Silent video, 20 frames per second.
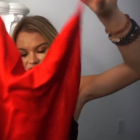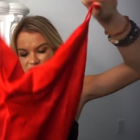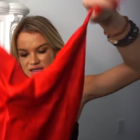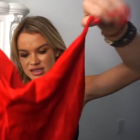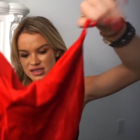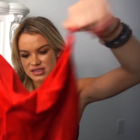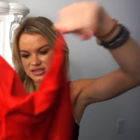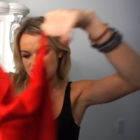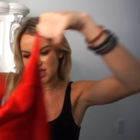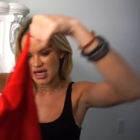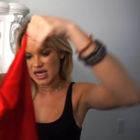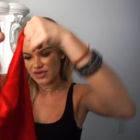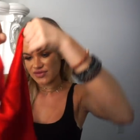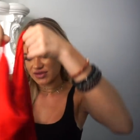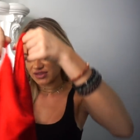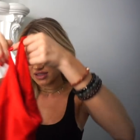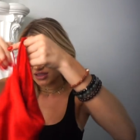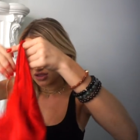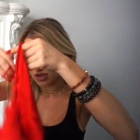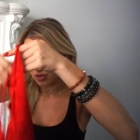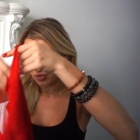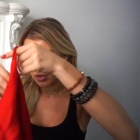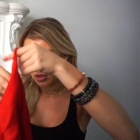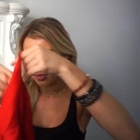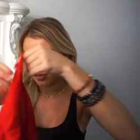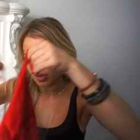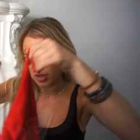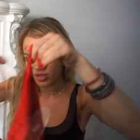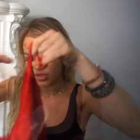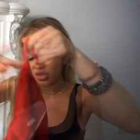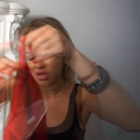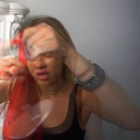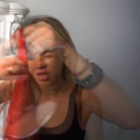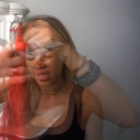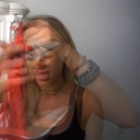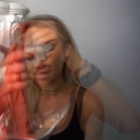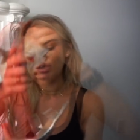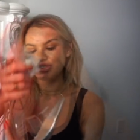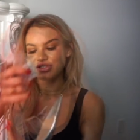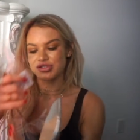I need to have this. I know I'm gonna wear it a
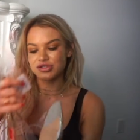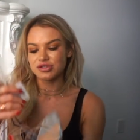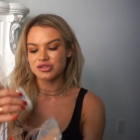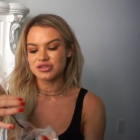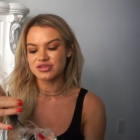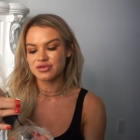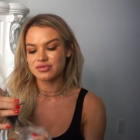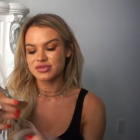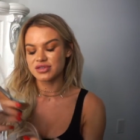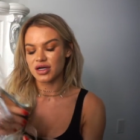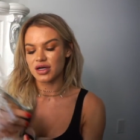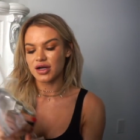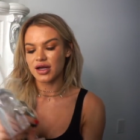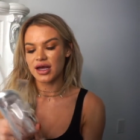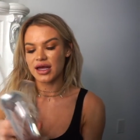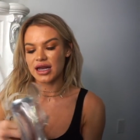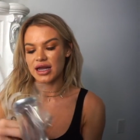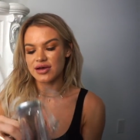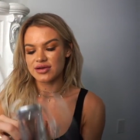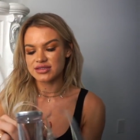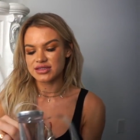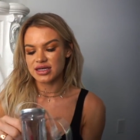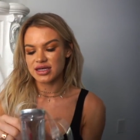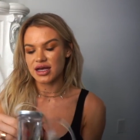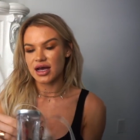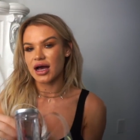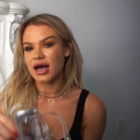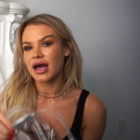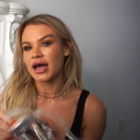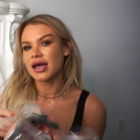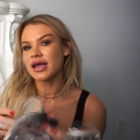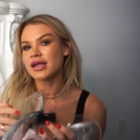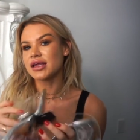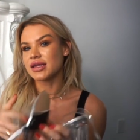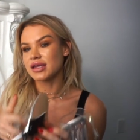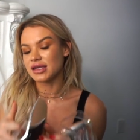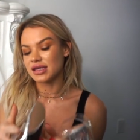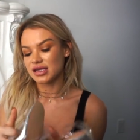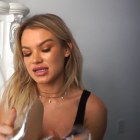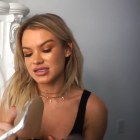lot. These shoes from Zara and I was like, I
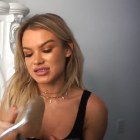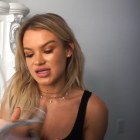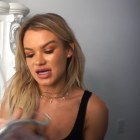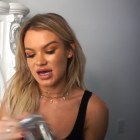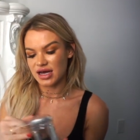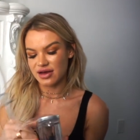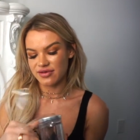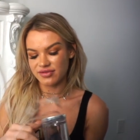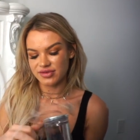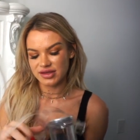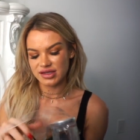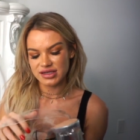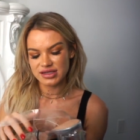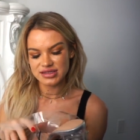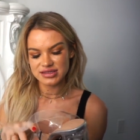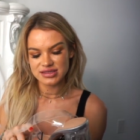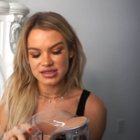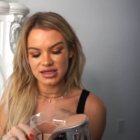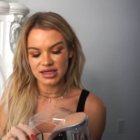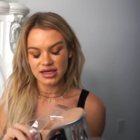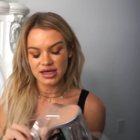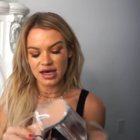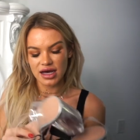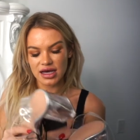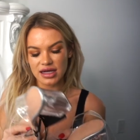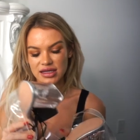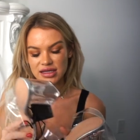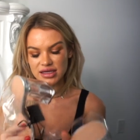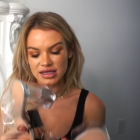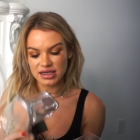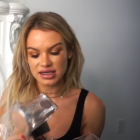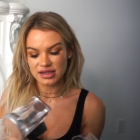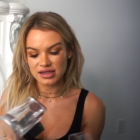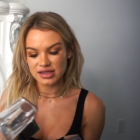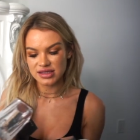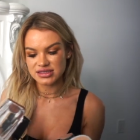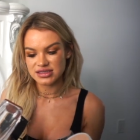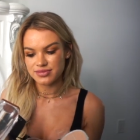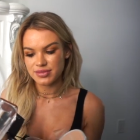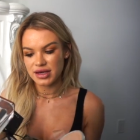need to have these. Like I need
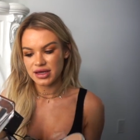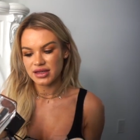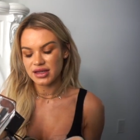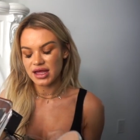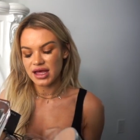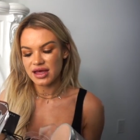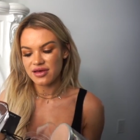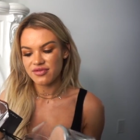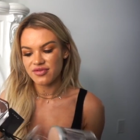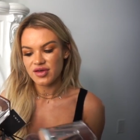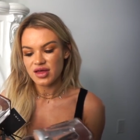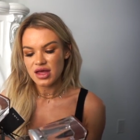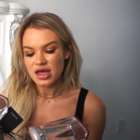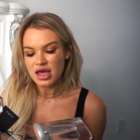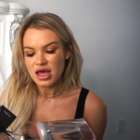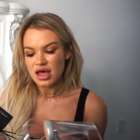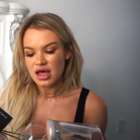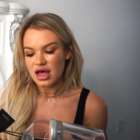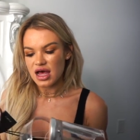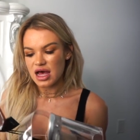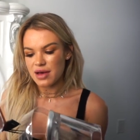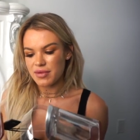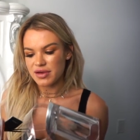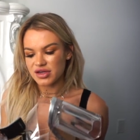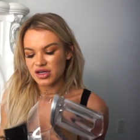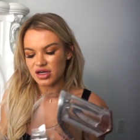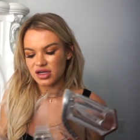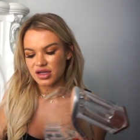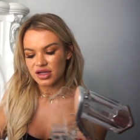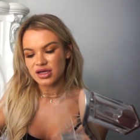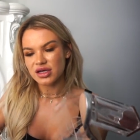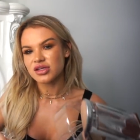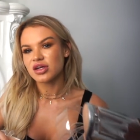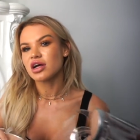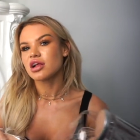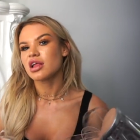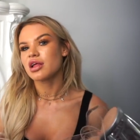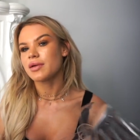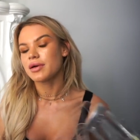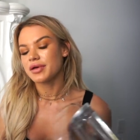these in my life. Um, I, talk, I
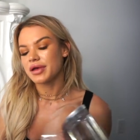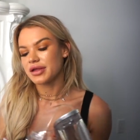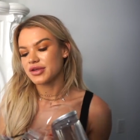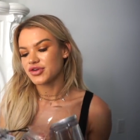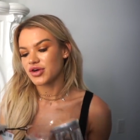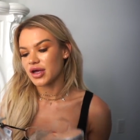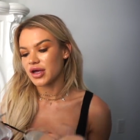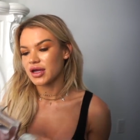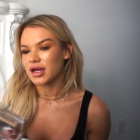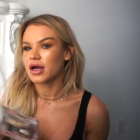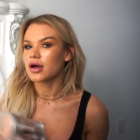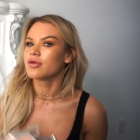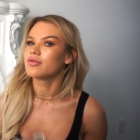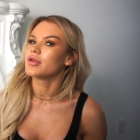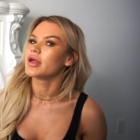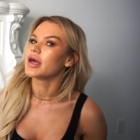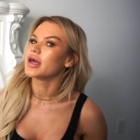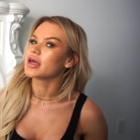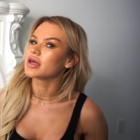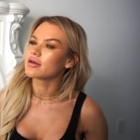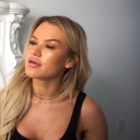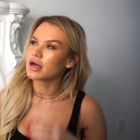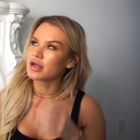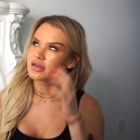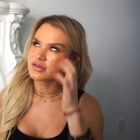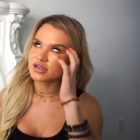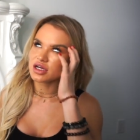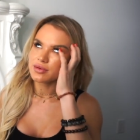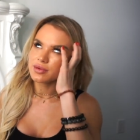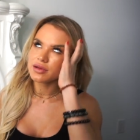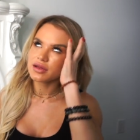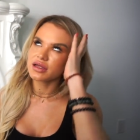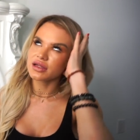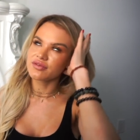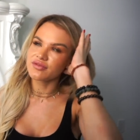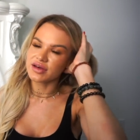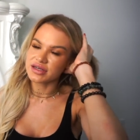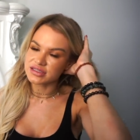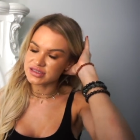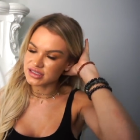talk a lot about trying out like, I talk about
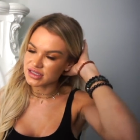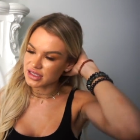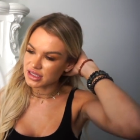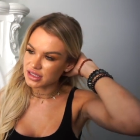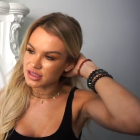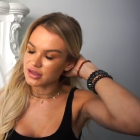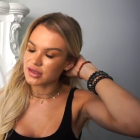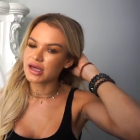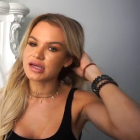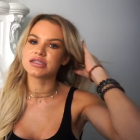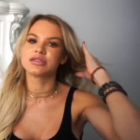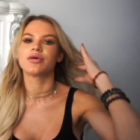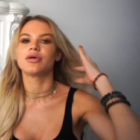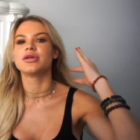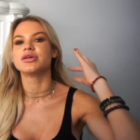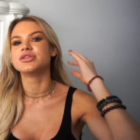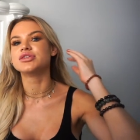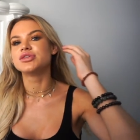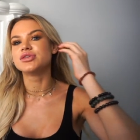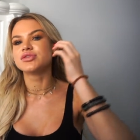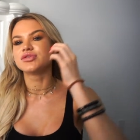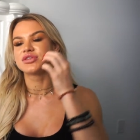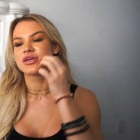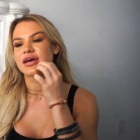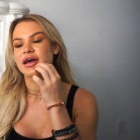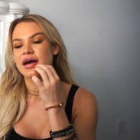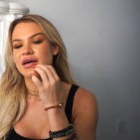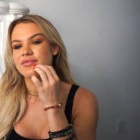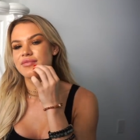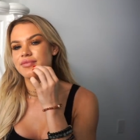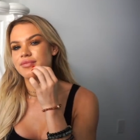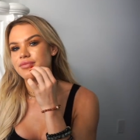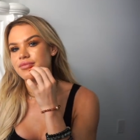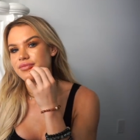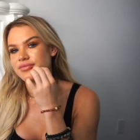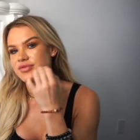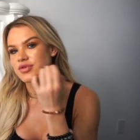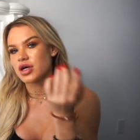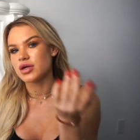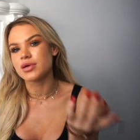investing in nice quality shoes, which I have
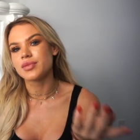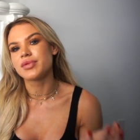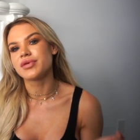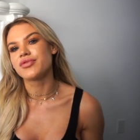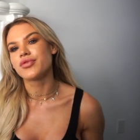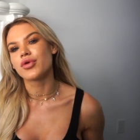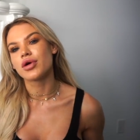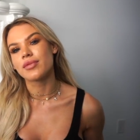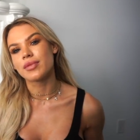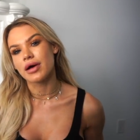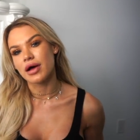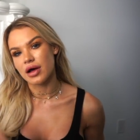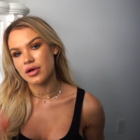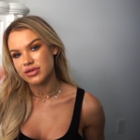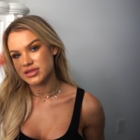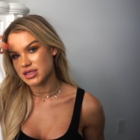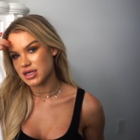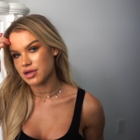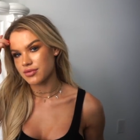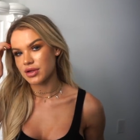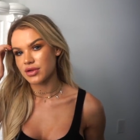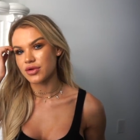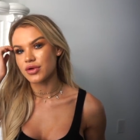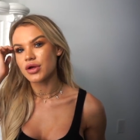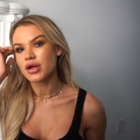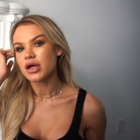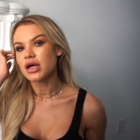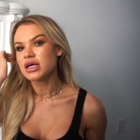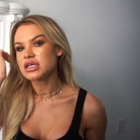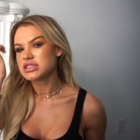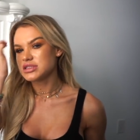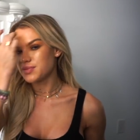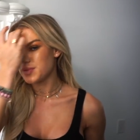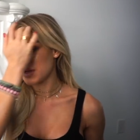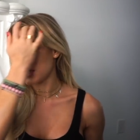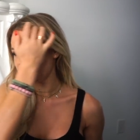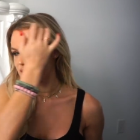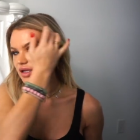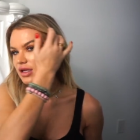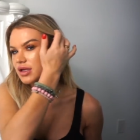talked about before about how it's like I'd rather
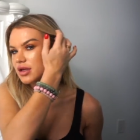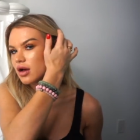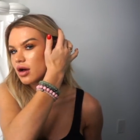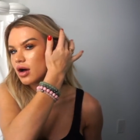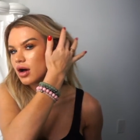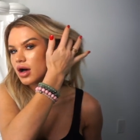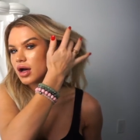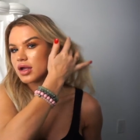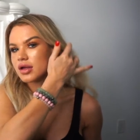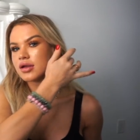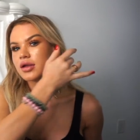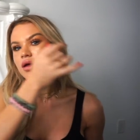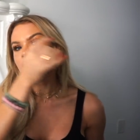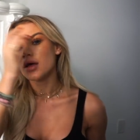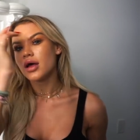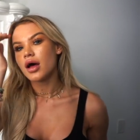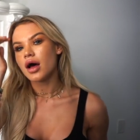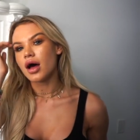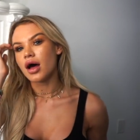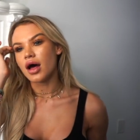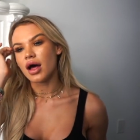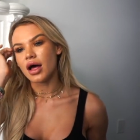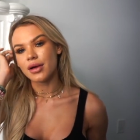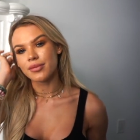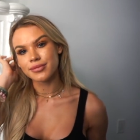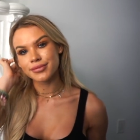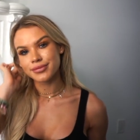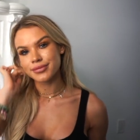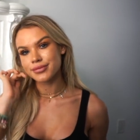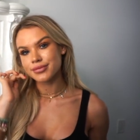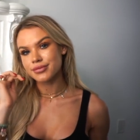spend like on um,